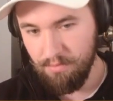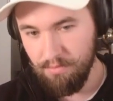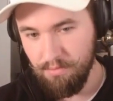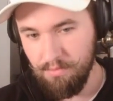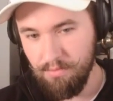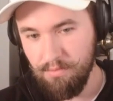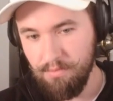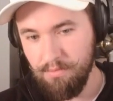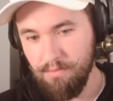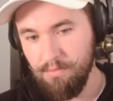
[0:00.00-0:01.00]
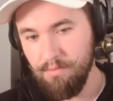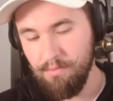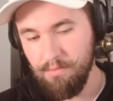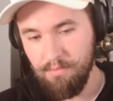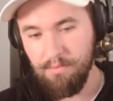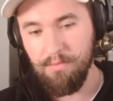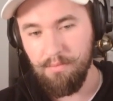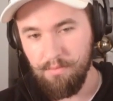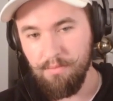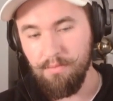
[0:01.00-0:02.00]

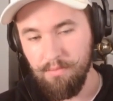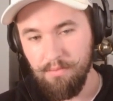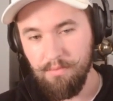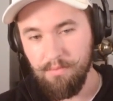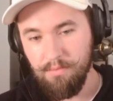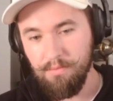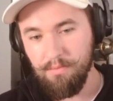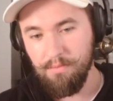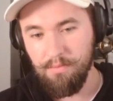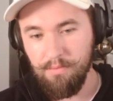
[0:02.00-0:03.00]
[no speech]